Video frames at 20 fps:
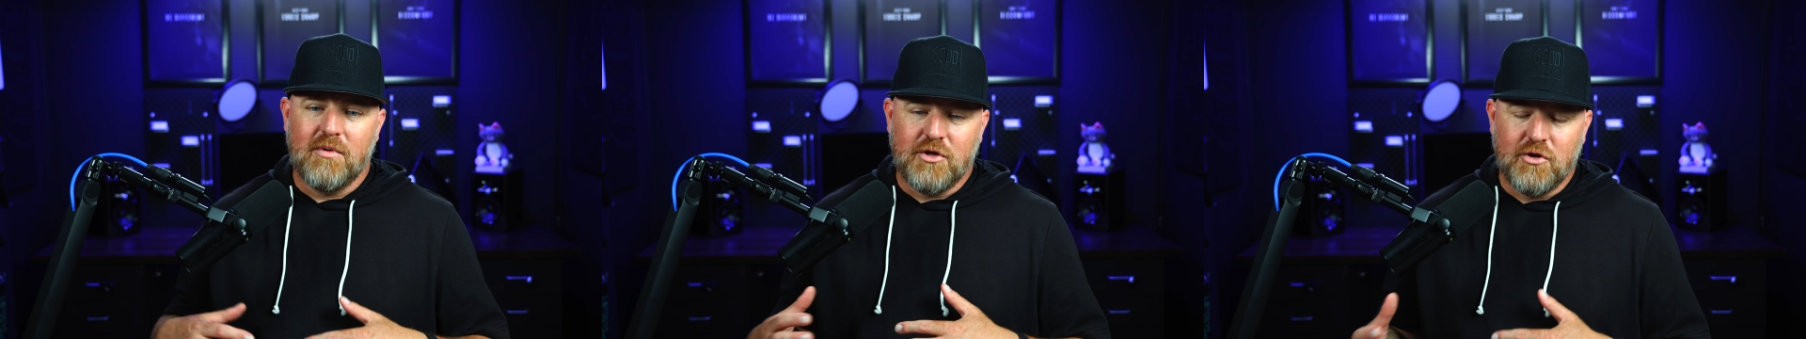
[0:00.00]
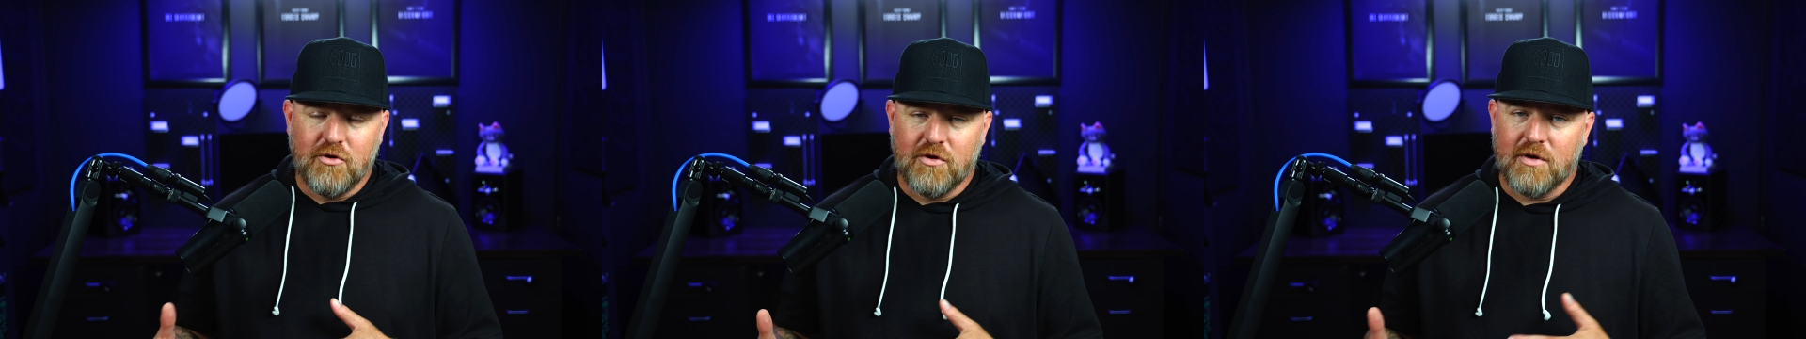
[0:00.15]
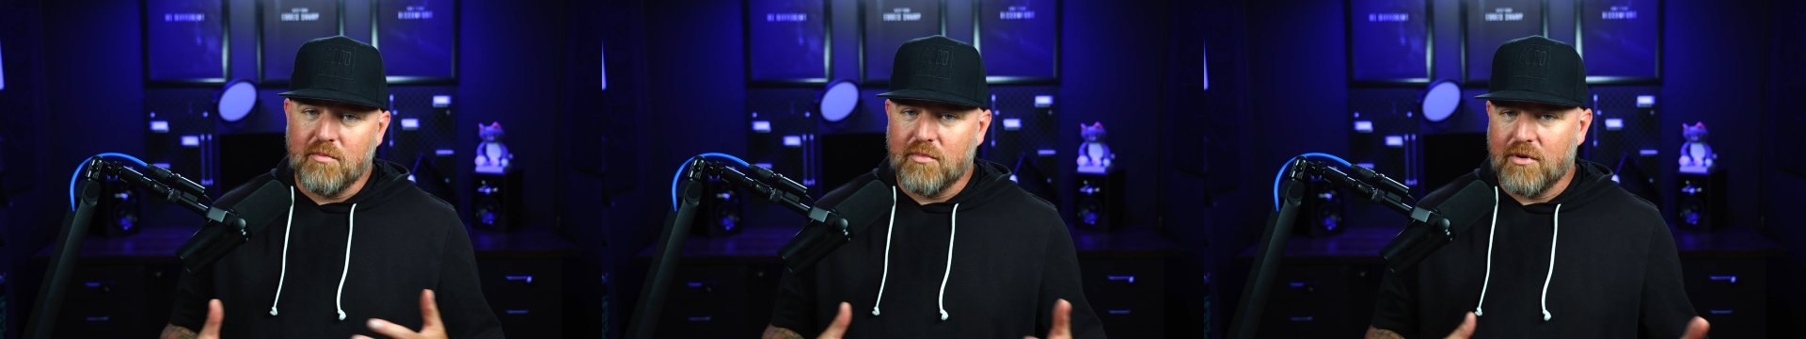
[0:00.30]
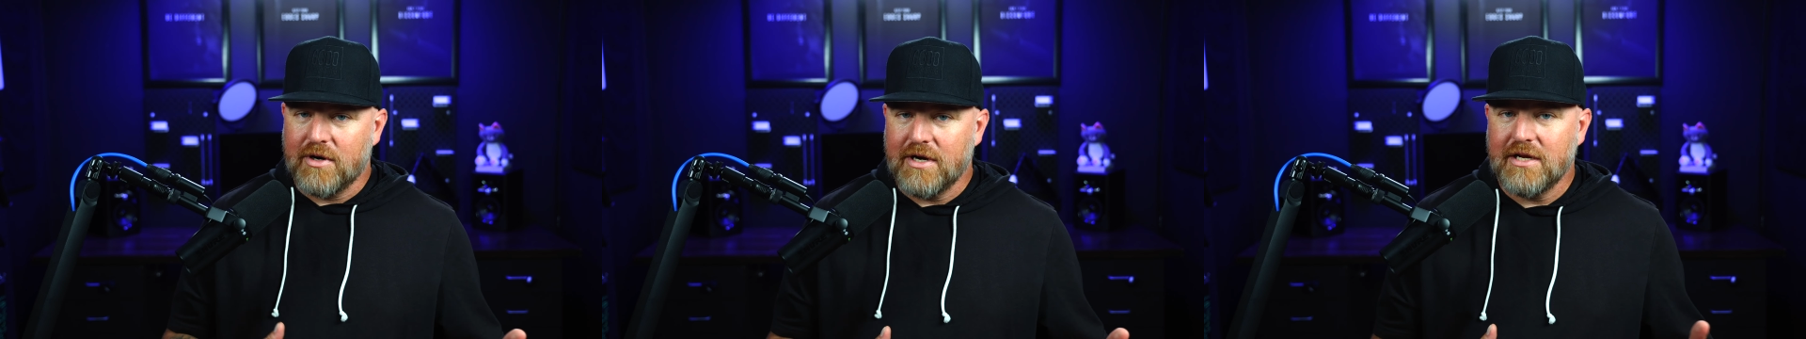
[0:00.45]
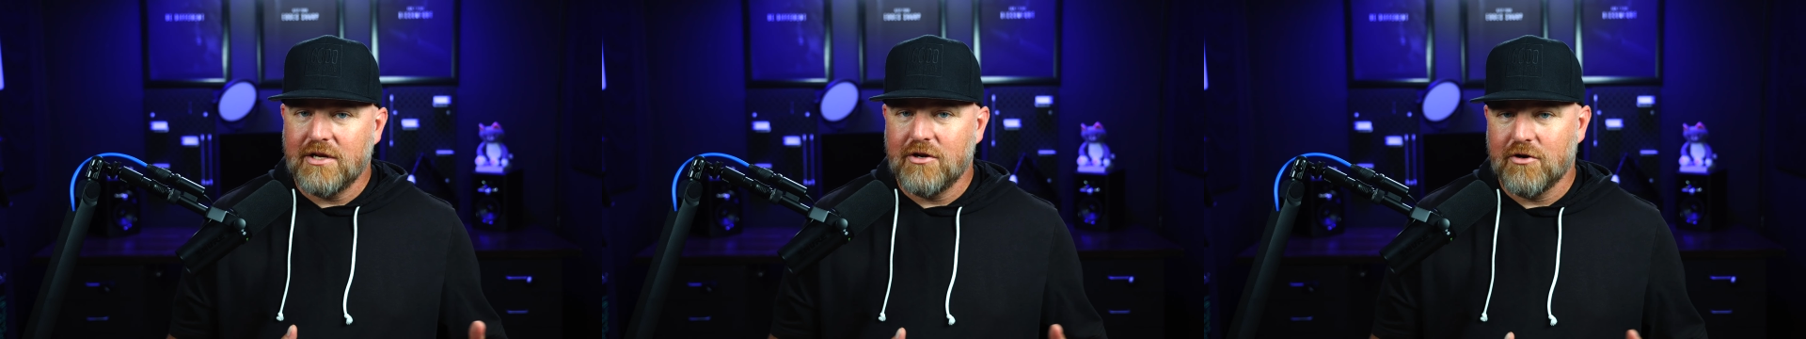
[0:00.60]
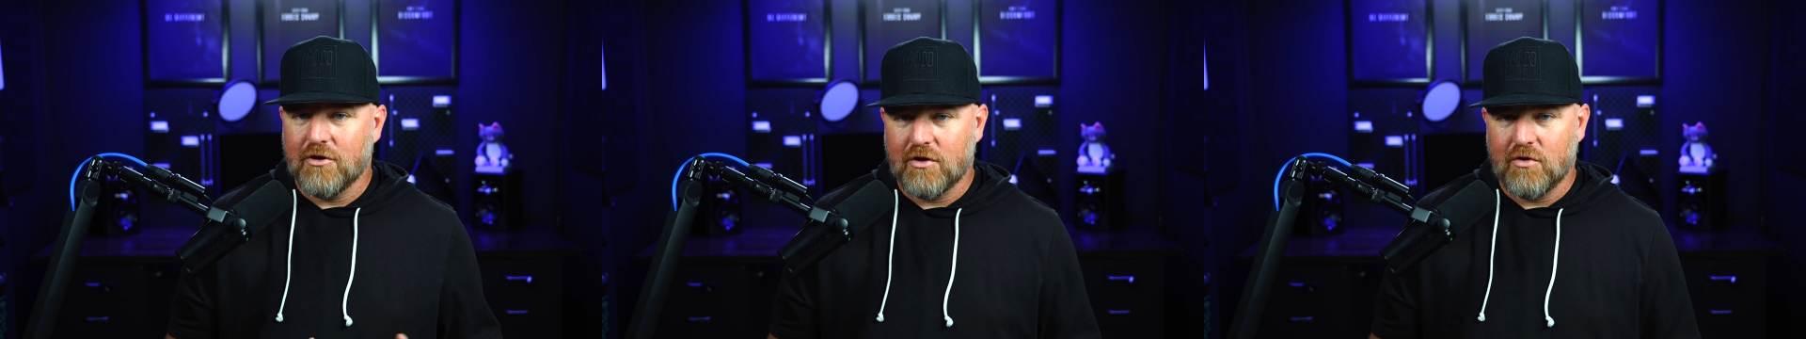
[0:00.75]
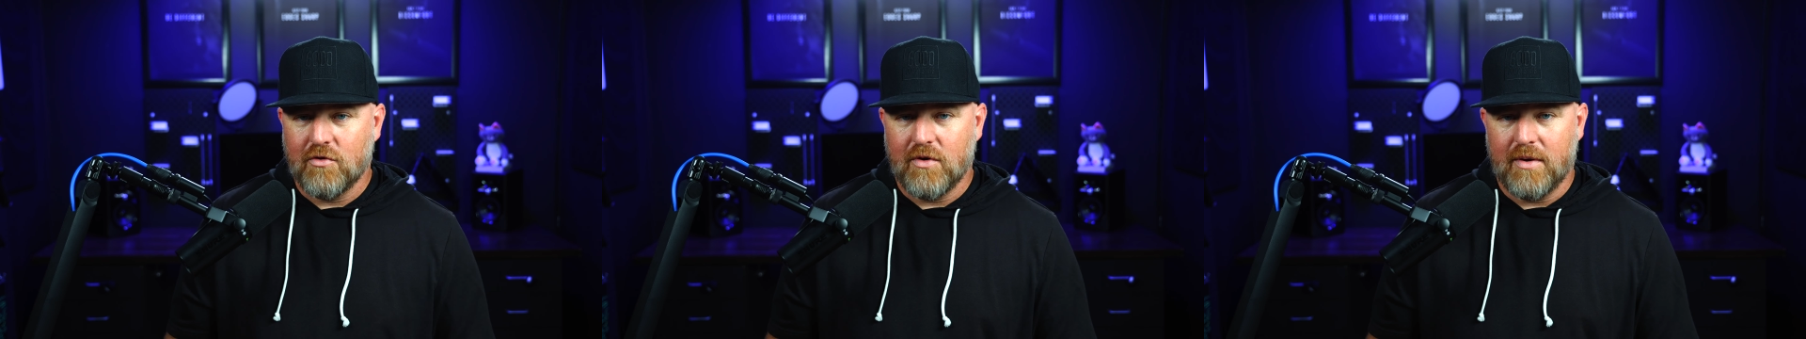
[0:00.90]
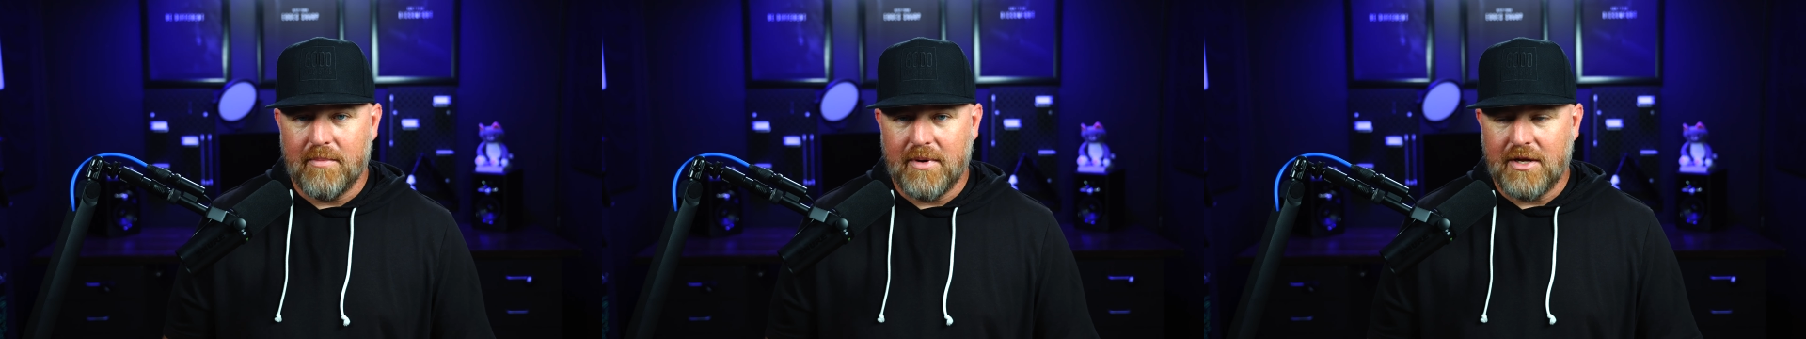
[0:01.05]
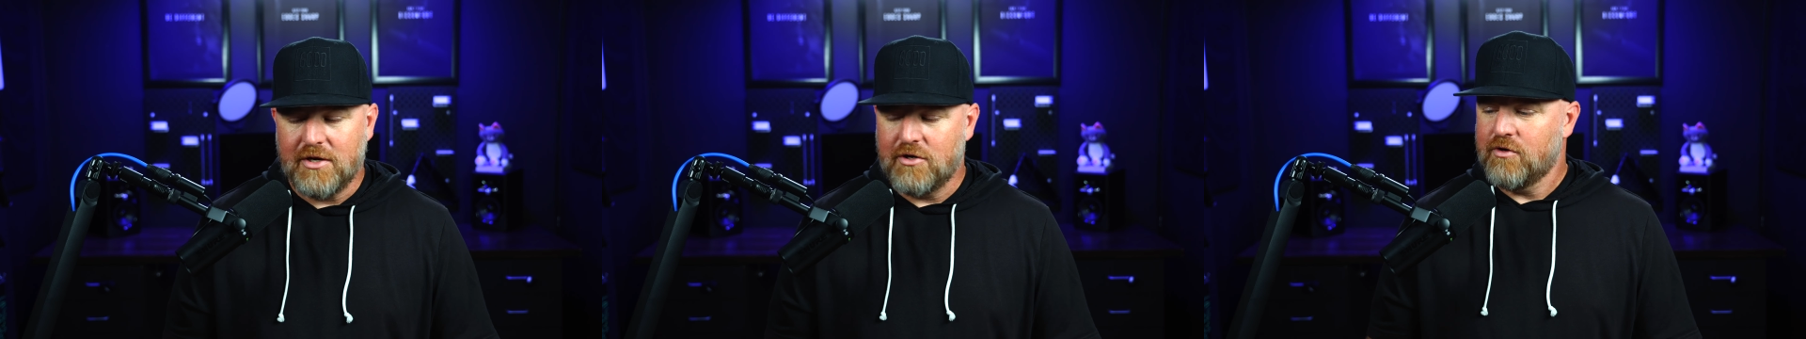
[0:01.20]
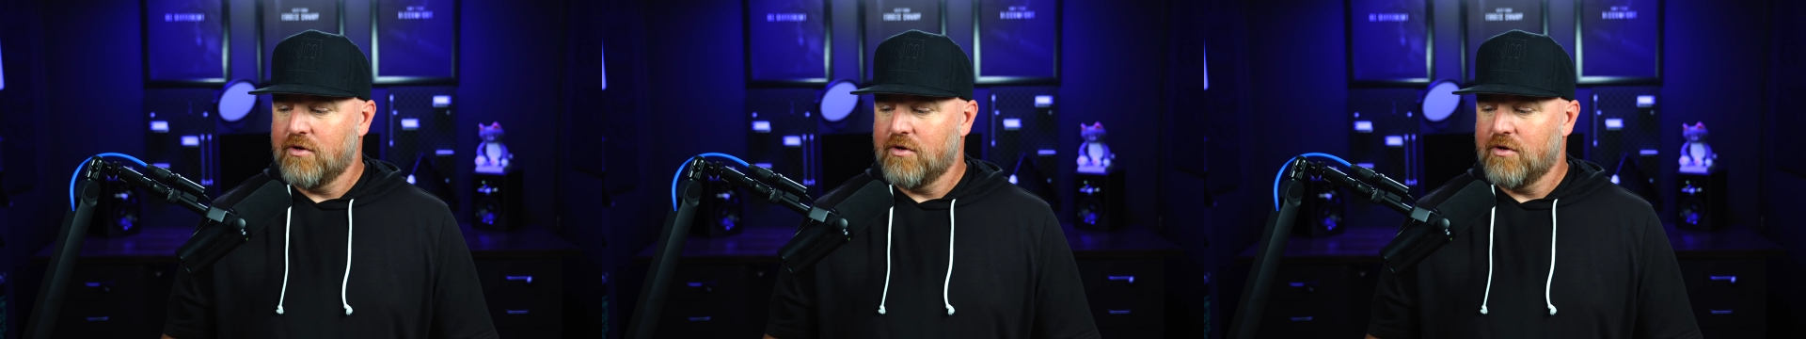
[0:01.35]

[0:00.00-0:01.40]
You can bring your equipment,